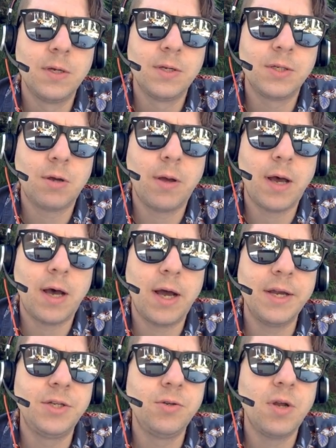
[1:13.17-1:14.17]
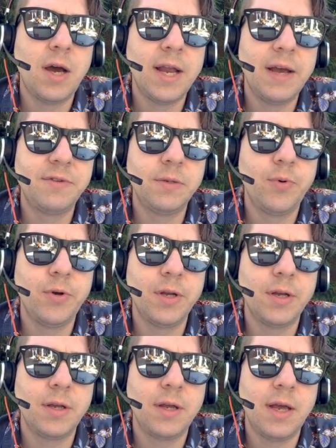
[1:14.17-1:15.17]
So I do not have to
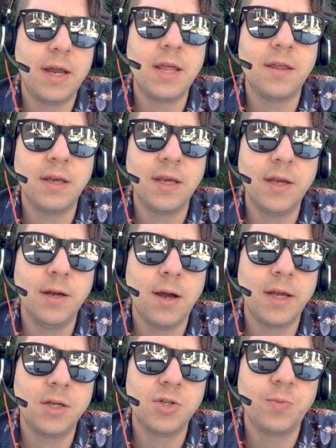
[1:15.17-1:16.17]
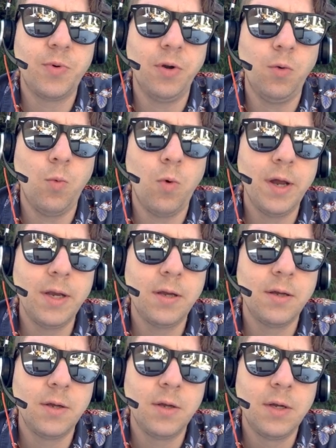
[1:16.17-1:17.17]
put anything here. I could just put a 1,